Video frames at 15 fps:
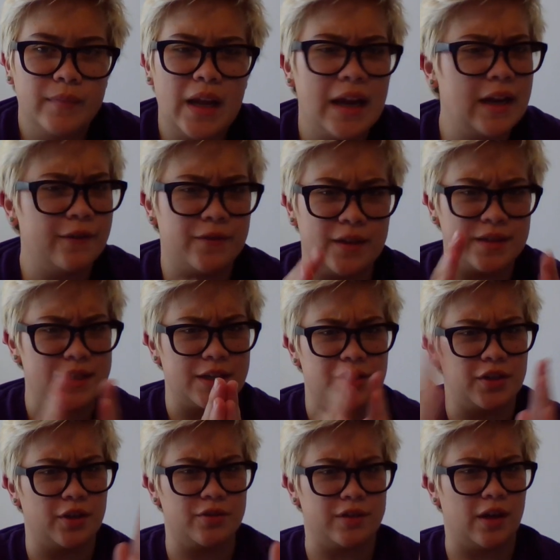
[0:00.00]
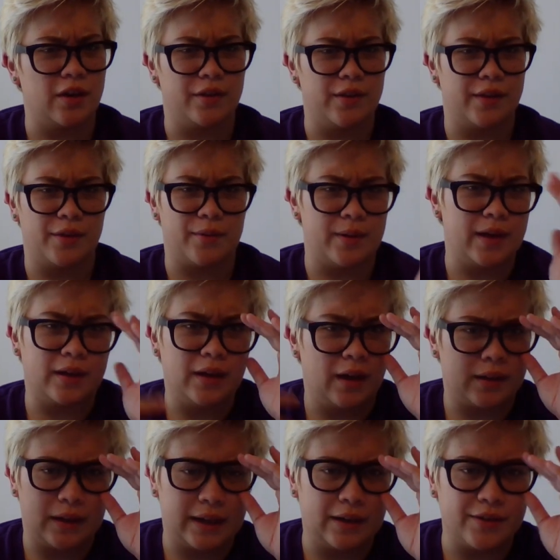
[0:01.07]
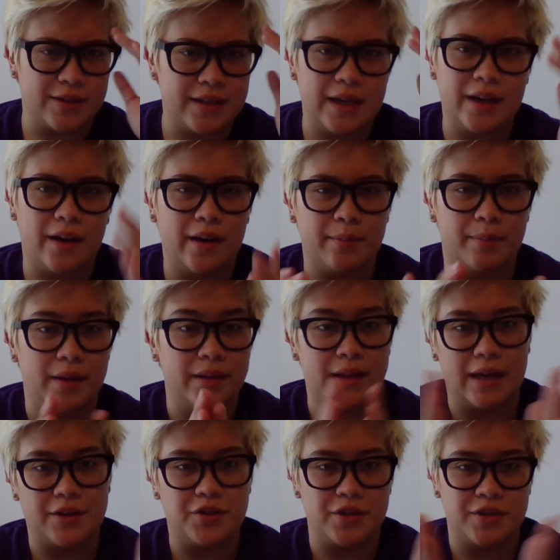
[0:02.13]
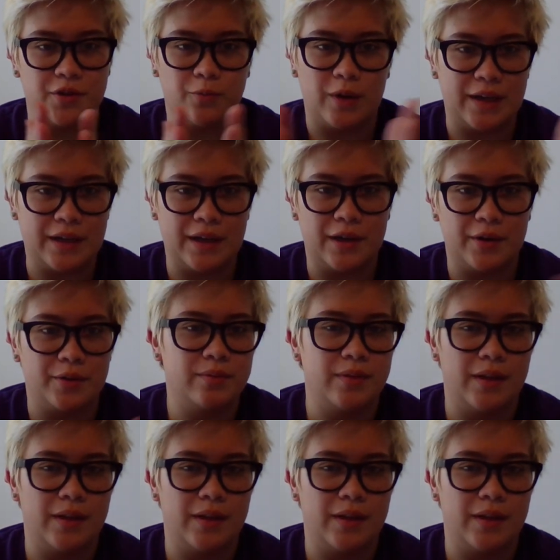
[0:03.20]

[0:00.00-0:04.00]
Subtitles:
And if the session goes longer than 3 o'clock, like, I'll stay on, but that's just a window.